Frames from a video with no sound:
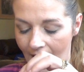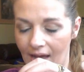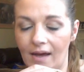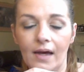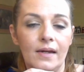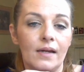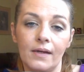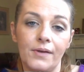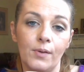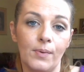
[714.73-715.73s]
and
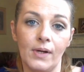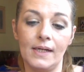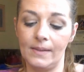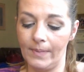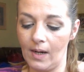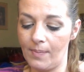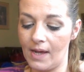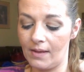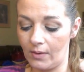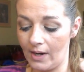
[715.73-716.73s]
Cooper eats them up
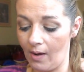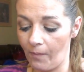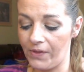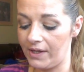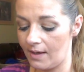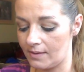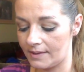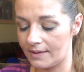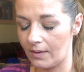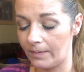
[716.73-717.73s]
and they're healthy.
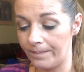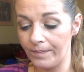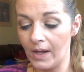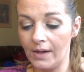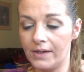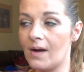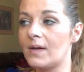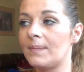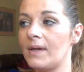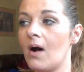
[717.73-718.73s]
And so, you know,
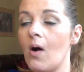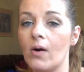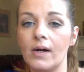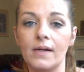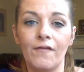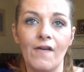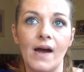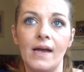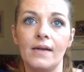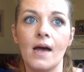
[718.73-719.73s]
it's been hard to
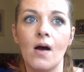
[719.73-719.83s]
find